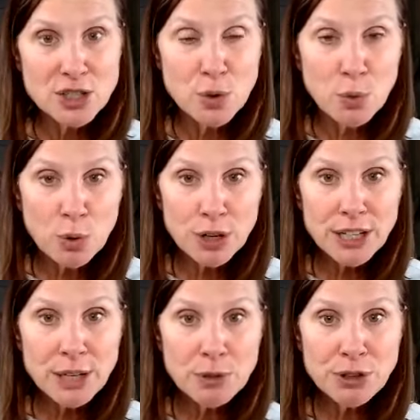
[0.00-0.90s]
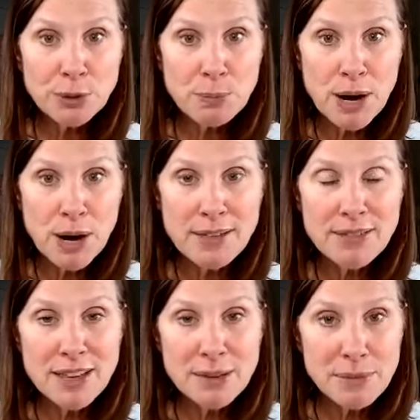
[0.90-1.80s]
So working with your breath,
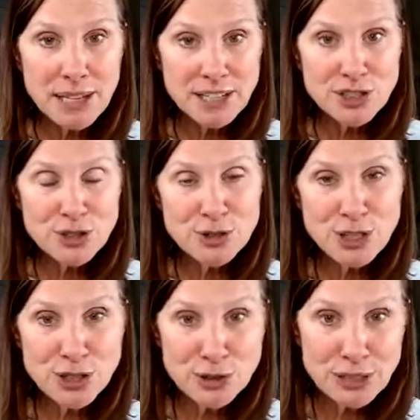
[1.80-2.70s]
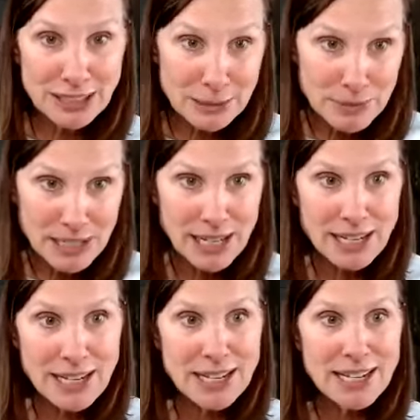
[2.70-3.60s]
making sure that you're
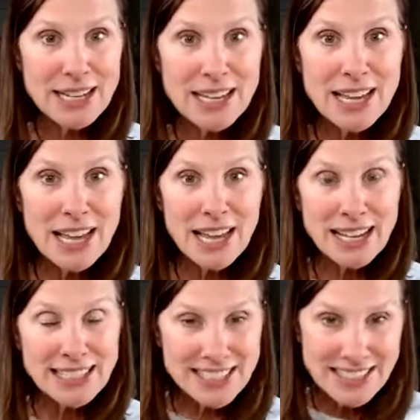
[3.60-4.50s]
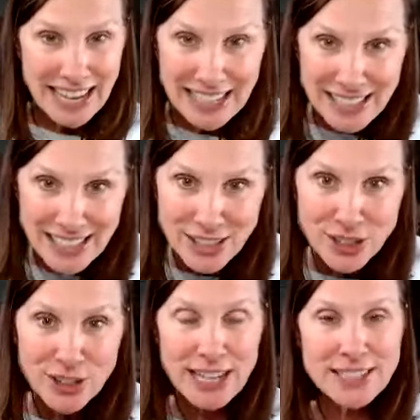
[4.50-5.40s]
eliminating, extending
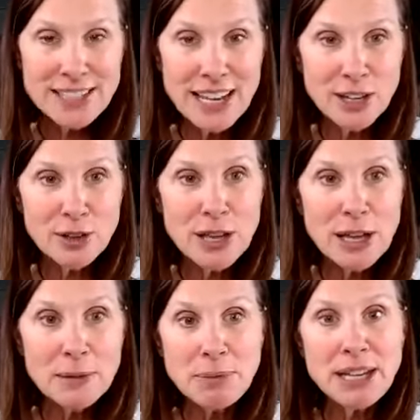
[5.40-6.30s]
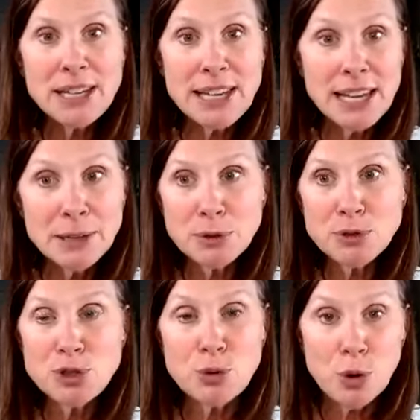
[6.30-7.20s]
your exhale, being
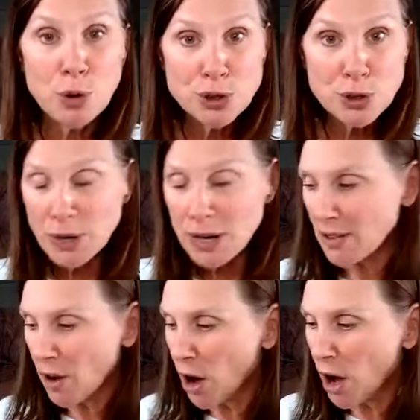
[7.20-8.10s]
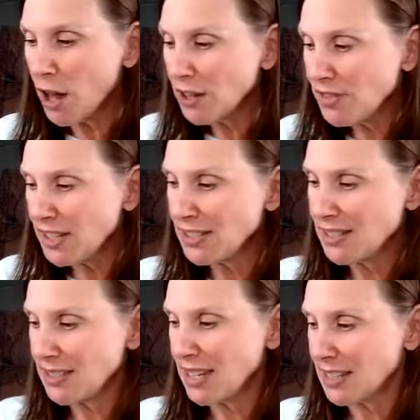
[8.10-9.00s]
able to hold your breath, all of these
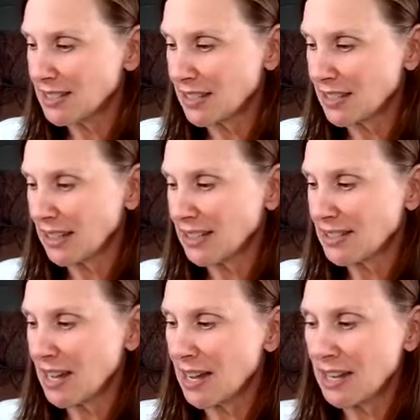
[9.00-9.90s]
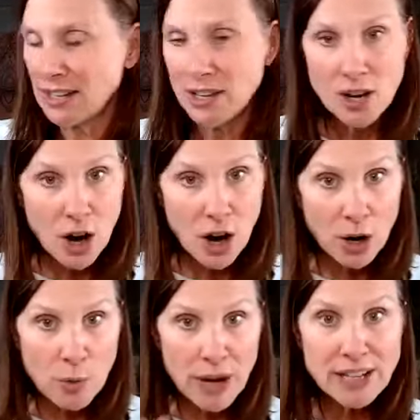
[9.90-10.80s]
things, like I said,
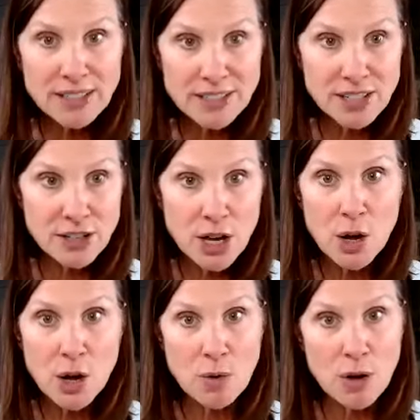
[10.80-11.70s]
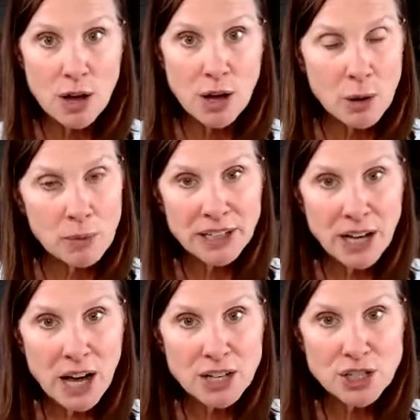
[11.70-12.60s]
are ways to know, oh my
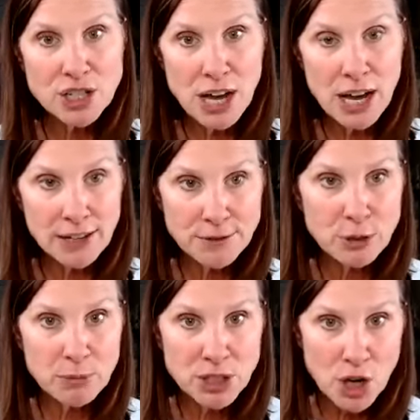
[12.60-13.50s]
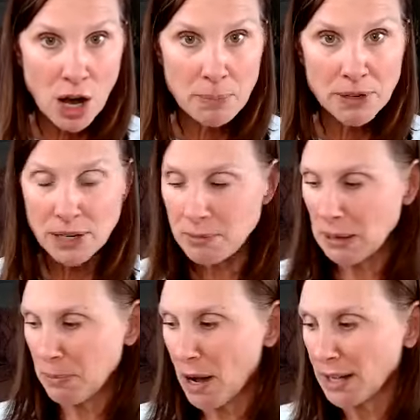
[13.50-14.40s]
gosh, I have too much apana in
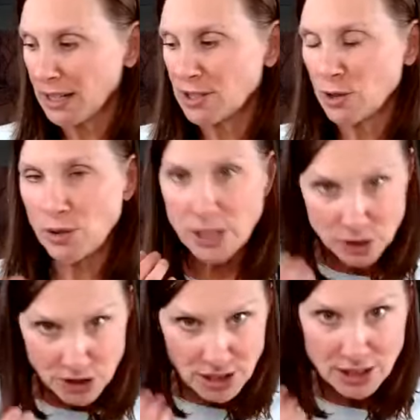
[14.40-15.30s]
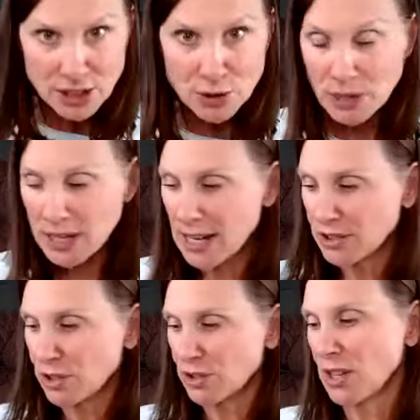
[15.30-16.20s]
my body. So here's the things you want to
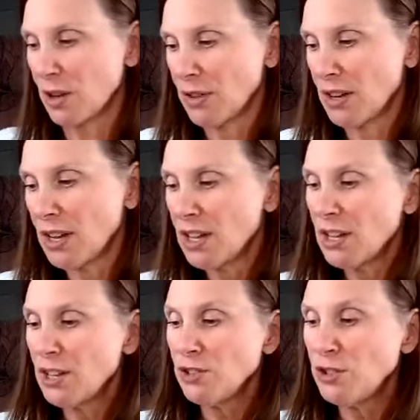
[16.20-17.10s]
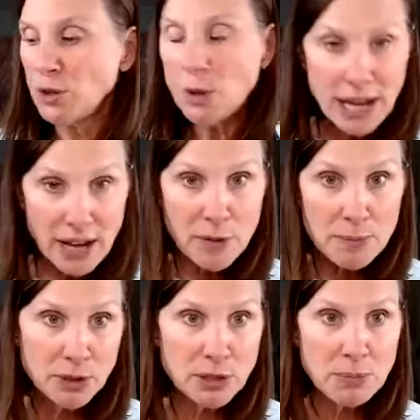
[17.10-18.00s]
ask yourself. Do I have a
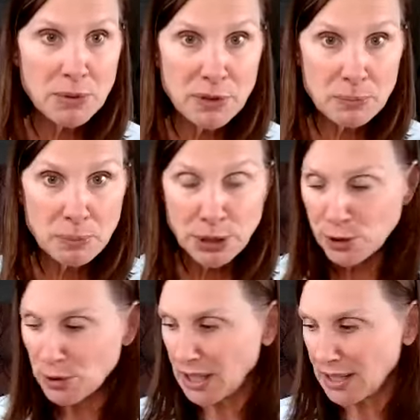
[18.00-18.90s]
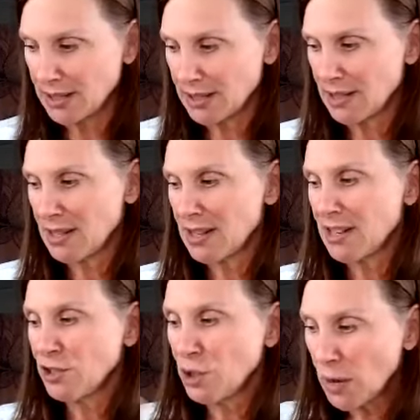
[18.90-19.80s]
buildup of impurities?
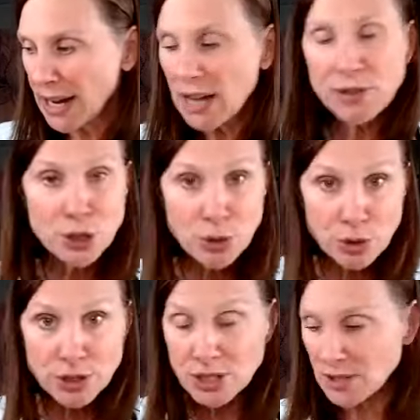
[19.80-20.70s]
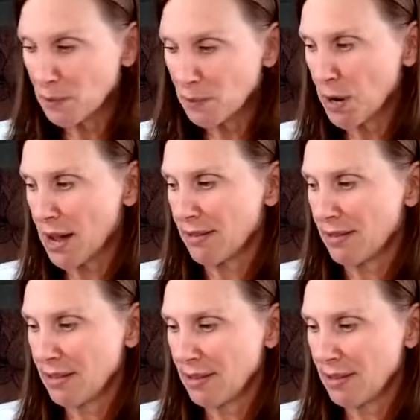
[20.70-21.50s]
Do I have shortness of breath?